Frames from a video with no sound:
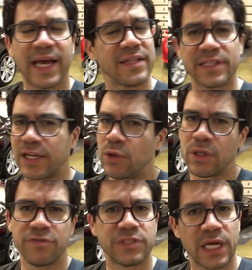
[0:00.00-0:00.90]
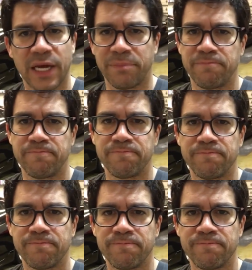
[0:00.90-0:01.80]
that, they don't love time.
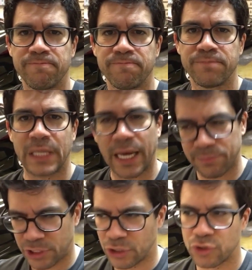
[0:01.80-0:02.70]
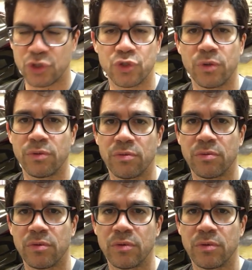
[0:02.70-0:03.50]
Time tells the truth.